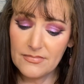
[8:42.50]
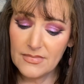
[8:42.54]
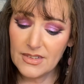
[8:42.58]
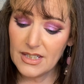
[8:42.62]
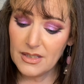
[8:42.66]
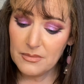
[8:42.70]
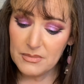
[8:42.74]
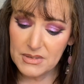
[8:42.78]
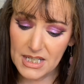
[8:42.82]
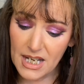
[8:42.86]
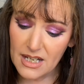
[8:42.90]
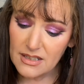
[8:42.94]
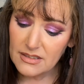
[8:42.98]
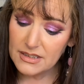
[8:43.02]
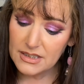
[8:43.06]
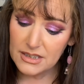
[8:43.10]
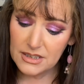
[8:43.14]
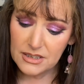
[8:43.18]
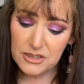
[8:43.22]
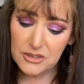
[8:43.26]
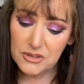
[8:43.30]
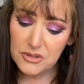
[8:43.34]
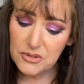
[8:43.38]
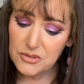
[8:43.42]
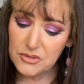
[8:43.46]
I'm telling
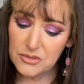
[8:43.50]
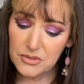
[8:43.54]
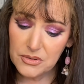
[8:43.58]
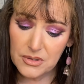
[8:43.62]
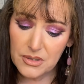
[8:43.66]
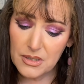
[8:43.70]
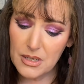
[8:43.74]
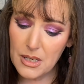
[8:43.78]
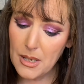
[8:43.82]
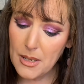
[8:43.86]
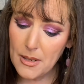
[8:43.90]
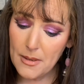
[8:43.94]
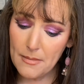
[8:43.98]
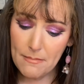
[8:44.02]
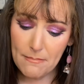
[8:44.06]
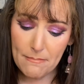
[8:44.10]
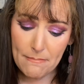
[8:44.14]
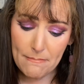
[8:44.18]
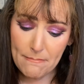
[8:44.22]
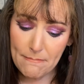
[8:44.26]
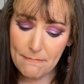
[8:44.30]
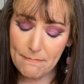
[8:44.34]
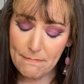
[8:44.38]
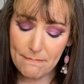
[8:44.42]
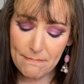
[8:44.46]
you,
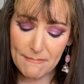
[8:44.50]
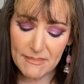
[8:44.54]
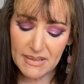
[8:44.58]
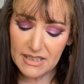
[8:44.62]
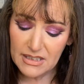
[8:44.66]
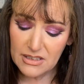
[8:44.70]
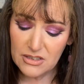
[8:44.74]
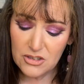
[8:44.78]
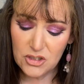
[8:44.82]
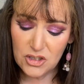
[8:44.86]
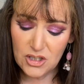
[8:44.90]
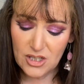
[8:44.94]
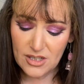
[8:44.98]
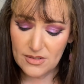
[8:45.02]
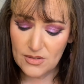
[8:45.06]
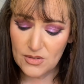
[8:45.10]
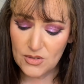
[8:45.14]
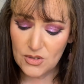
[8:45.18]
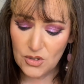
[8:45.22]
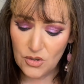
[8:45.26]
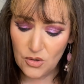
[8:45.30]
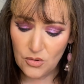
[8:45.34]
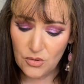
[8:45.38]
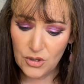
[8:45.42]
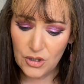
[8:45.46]
it is just
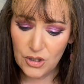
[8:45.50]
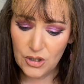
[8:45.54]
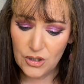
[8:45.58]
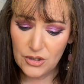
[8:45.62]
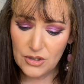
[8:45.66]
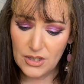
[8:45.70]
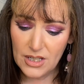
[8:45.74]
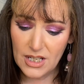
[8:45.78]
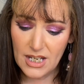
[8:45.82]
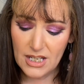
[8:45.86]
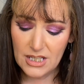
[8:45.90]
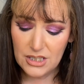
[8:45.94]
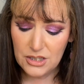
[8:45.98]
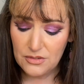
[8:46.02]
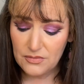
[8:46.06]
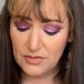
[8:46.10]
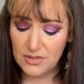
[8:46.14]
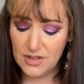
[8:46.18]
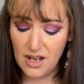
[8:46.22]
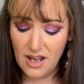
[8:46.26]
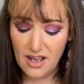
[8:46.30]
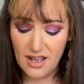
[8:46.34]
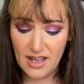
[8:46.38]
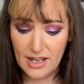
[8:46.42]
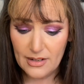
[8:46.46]
so good. And you've
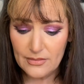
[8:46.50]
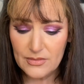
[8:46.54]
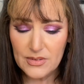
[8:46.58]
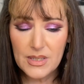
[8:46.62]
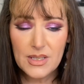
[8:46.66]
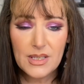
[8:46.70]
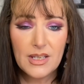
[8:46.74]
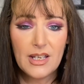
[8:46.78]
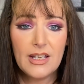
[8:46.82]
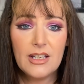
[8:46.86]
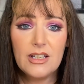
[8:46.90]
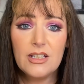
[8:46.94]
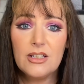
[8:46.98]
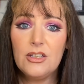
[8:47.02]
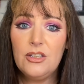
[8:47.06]
got everything.